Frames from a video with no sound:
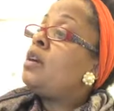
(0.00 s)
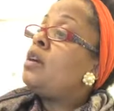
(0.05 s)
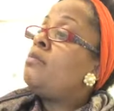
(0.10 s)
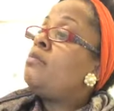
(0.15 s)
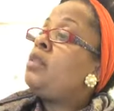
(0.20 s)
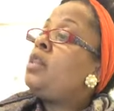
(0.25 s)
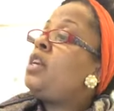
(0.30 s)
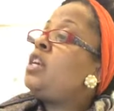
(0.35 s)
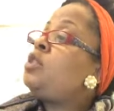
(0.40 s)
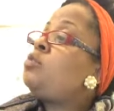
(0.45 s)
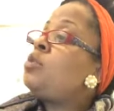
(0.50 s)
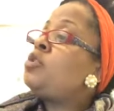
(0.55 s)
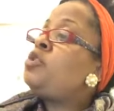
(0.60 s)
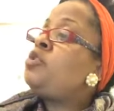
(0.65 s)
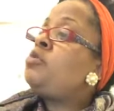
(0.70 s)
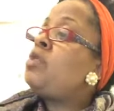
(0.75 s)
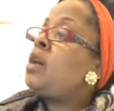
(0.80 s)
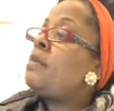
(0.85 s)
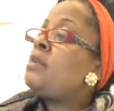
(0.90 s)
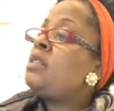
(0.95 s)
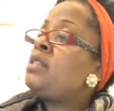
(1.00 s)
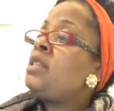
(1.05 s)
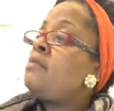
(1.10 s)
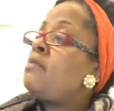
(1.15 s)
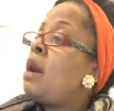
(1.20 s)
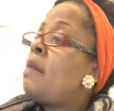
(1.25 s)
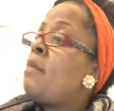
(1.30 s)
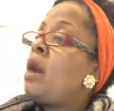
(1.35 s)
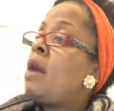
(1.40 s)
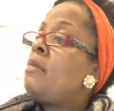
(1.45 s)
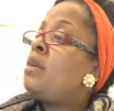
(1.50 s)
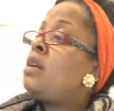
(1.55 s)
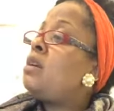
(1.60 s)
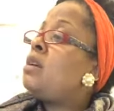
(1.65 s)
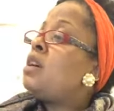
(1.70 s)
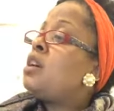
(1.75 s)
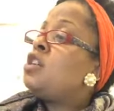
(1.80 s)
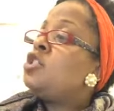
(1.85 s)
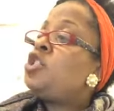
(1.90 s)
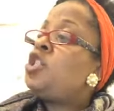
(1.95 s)
"Please, won't you come and see my mama?
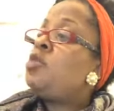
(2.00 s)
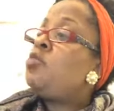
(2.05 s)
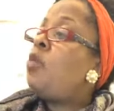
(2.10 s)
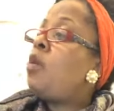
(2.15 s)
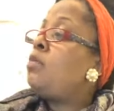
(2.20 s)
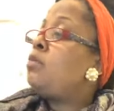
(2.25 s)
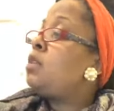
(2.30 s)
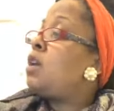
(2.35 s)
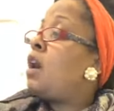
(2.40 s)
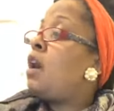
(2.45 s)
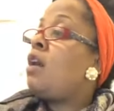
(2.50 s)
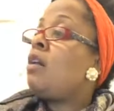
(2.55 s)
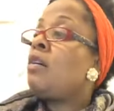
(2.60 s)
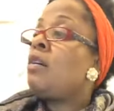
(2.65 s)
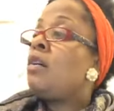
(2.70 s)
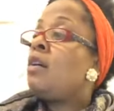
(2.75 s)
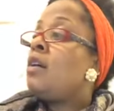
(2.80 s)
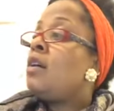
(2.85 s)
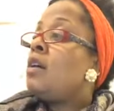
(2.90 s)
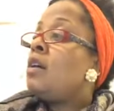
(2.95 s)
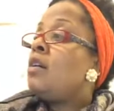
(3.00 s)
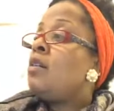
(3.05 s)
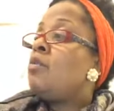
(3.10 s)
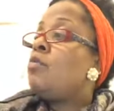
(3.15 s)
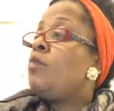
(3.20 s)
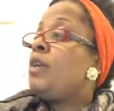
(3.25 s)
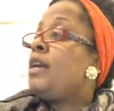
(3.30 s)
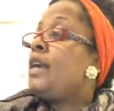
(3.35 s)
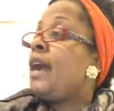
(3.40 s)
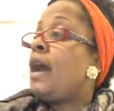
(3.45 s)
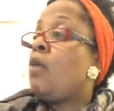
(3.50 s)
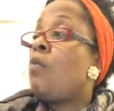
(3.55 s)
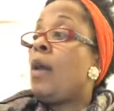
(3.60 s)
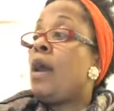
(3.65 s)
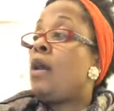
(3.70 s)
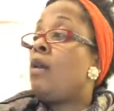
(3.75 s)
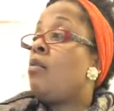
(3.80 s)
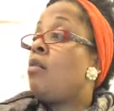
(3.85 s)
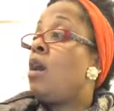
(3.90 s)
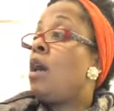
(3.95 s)
She won't talk. We can't
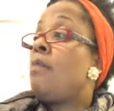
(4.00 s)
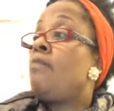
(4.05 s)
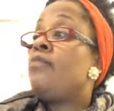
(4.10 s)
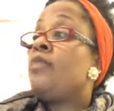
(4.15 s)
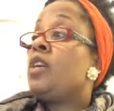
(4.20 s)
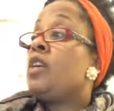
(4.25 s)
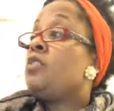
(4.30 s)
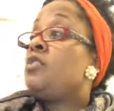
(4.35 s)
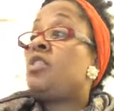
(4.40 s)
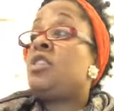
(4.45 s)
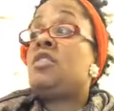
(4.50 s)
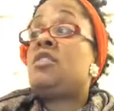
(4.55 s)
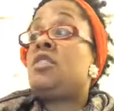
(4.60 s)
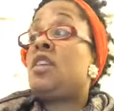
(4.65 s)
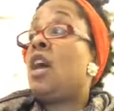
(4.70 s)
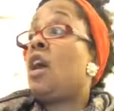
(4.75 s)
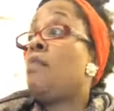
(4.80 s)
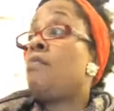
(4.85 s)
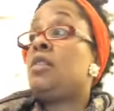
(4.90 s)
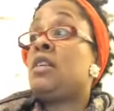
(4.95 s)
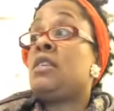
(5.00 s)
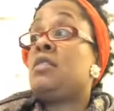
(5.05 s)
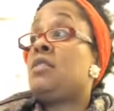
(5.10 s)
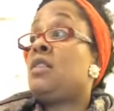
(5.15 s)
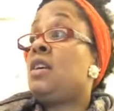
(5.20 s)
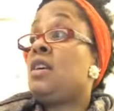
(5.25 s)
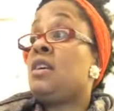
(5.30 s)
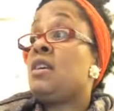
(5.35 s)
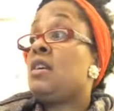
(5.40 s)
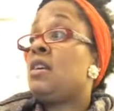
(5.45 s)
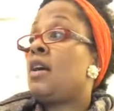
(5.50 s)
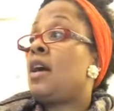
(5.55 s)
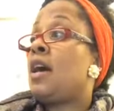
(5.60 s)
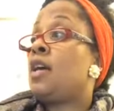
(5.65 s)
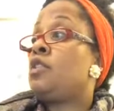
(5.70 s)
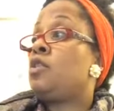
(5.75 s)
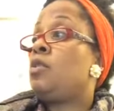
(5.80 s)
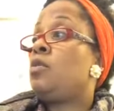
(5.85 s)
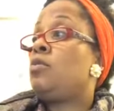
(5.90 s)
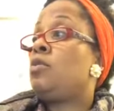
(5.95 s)
wake her up. She's terribly sick," I
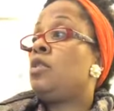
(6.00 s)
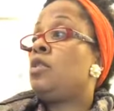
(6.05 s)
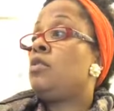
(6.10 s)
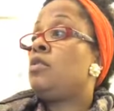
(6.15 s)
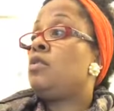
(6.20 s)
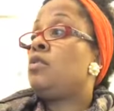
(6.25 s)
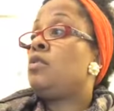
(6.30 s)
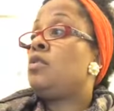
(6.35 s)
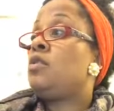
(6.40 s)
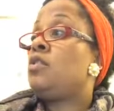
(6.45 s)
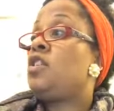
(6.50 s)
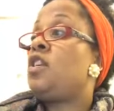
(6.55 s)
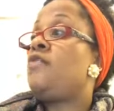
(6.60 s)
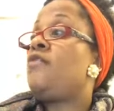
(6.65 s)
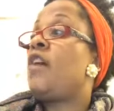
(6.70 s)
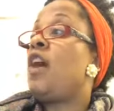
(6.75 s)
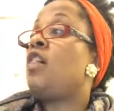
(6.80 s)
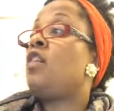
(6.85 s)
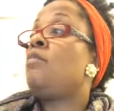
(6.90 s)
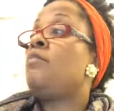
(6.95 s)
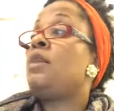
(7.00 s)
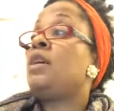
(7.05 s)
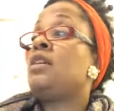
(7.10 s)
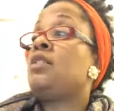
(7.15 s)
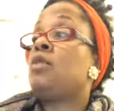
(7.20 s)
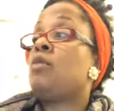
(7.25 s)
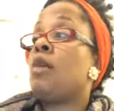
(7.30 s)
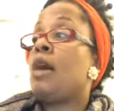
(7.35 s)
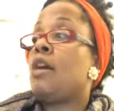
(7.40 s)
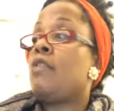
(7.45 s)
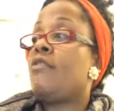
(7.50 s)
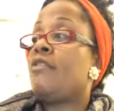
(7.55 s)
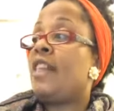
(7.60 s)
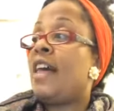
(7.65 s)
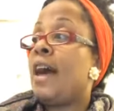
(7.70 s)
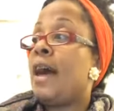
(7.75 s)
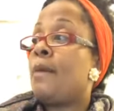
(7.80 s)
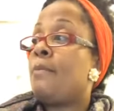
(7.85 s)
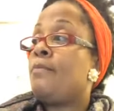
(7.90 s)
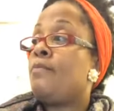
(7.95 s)
told her. She followed me into our
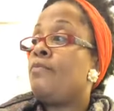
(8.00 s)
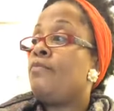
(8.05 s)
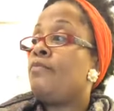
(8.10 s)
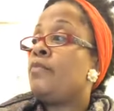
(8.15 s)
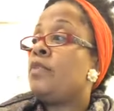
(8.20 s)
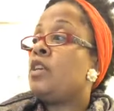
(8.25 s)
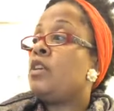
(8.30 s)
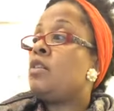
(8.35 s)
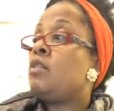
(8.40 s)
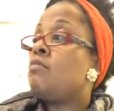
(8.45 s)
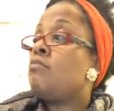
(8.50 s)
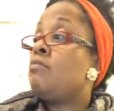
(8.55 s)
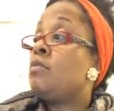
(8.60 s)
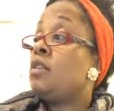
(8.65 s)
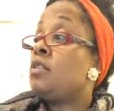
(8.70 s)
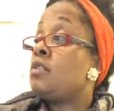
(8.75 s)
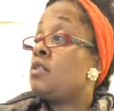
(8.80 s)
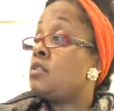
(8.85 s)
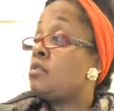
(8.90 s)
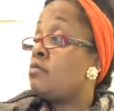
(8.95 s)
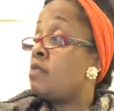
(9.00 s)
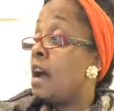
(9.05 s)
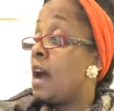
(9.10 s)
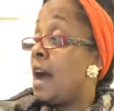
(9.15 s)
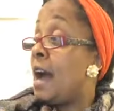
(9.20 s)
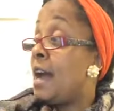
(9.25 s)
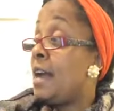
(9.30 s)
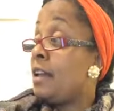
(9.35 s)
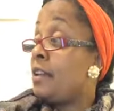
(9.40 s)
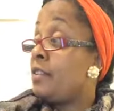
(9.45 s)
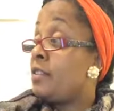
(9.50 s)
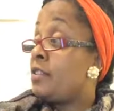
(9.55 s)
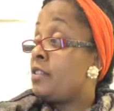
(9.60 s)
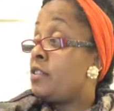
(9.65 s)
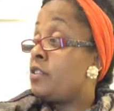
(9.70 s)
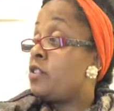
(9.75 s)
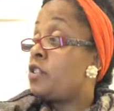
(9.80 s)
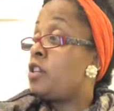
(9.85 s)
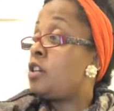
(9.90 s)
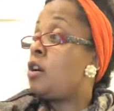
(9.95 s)
flat. "Mrs. Wright,"
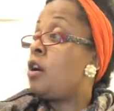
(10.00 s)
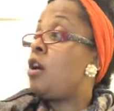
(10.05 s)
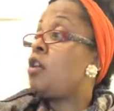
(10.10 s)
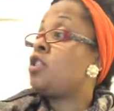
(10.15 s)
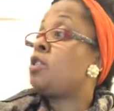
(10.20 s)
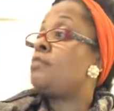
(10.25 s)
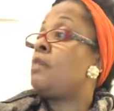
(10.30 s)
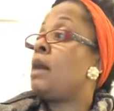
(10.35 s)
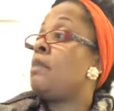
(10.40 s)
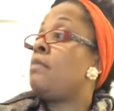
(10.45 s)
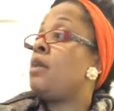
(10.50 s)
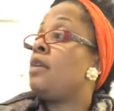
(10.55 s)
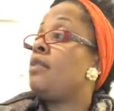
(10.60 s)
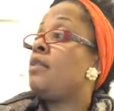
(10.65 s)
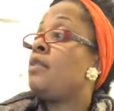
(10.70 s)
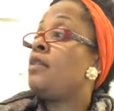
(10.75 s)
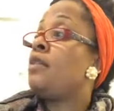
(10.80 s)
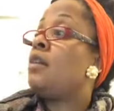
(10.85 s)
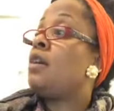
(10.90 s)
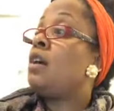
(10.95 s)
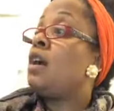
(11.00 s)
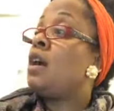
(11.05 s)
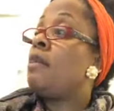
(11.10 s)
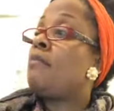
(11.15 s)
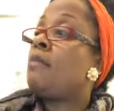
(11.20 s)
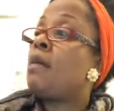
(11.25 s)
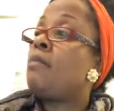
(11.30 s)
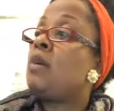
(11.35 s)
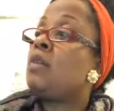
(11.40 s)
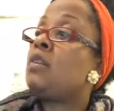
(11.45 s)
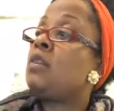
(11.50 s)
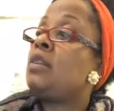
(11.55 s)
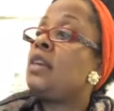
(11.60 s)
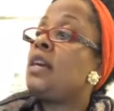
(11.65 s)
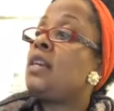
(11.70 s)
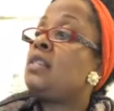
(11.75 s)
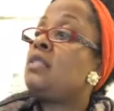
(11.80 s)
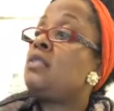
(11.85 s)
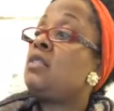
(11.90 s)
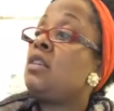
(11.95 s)
she called to my mother. My mother
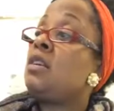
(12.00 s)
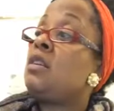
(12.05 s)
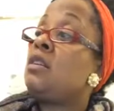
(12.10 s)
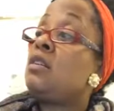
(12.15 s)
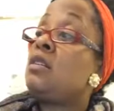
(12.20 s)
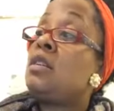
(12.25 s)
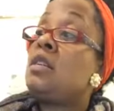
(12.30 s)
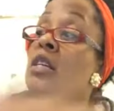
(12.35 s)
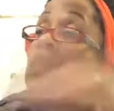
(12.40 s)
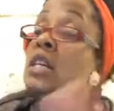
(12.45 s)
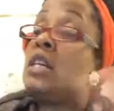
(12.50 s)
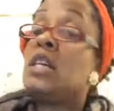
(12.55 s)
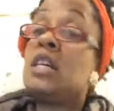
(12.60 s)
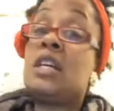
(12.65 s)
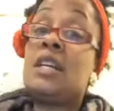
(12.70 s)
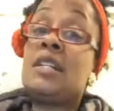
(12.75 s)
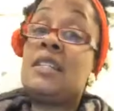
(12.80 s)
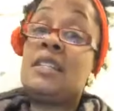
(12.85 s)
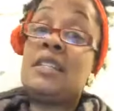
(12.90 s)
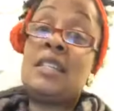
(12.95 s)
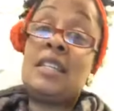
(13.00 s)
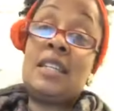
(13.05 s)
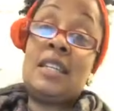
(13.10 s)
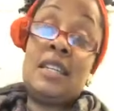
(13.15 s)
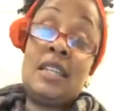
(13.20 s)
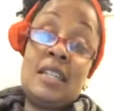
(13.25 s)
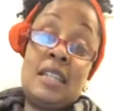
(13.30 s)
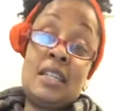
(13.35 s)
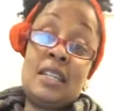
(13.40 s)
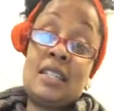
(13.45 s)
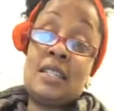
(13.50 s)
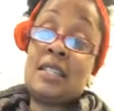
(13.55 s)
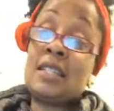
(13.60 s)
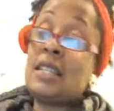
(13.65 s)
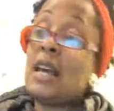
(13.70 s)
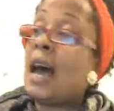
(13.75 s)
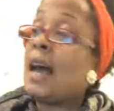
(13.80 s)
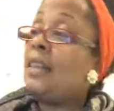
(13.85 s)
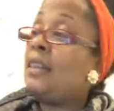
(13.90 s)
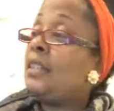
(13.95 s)
lay still, unseen and
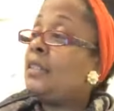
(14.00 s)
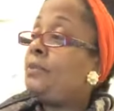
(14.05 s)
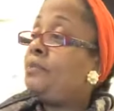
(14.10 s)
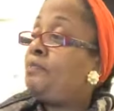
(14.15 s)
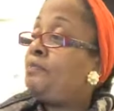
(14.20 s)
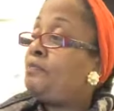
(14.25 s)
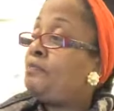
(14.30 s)
silent.